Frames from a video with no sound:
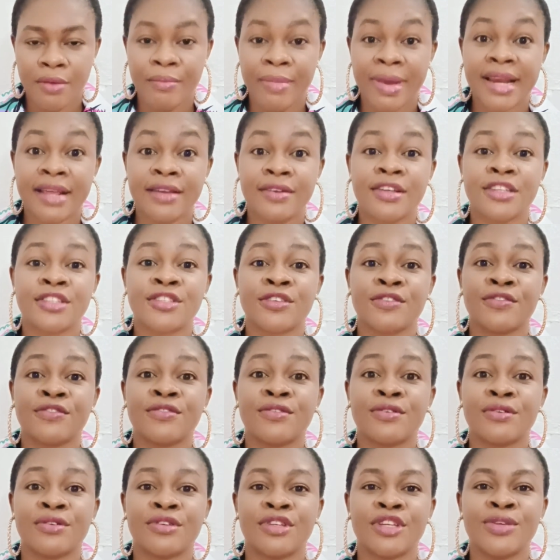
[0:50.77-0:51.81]
By the grace of
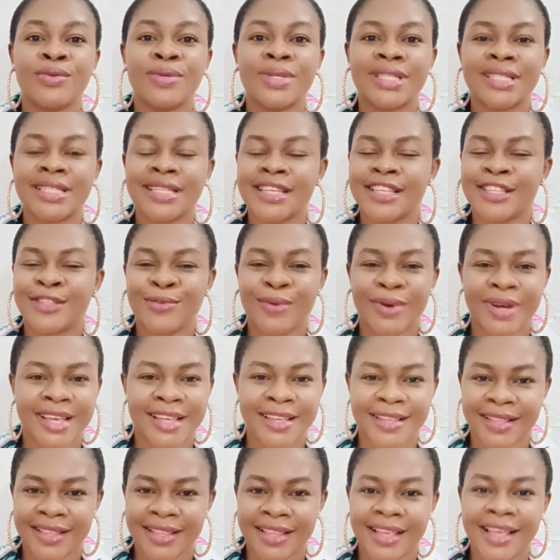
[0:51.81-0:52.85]
God, you see it
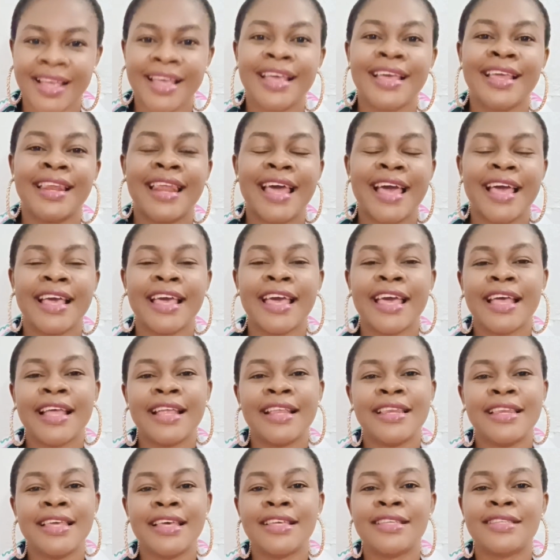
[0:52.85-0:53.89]
working. Like,
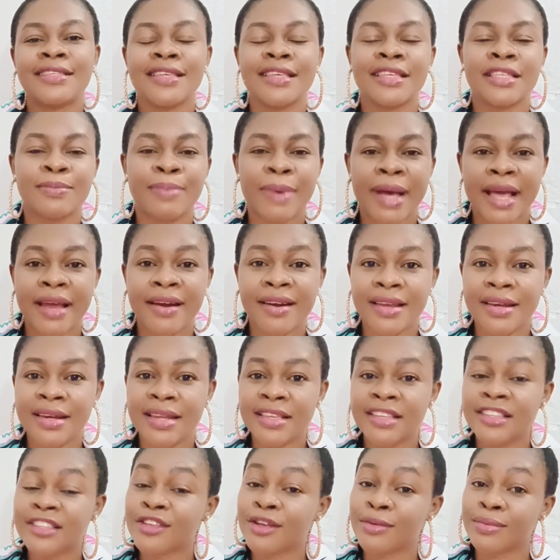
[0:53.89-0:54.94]
this is by
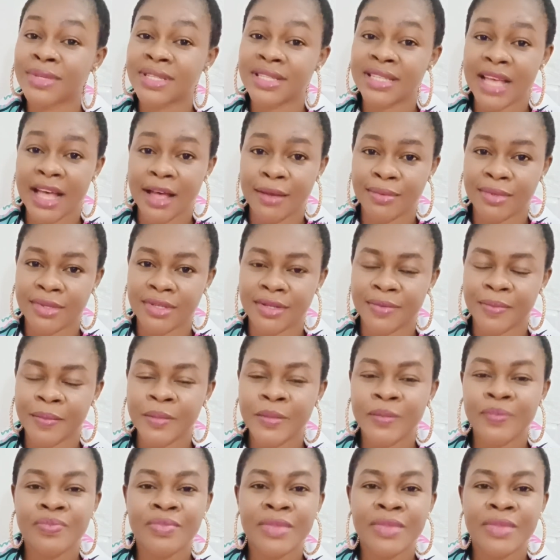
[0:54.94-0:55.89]
reading some Psalms.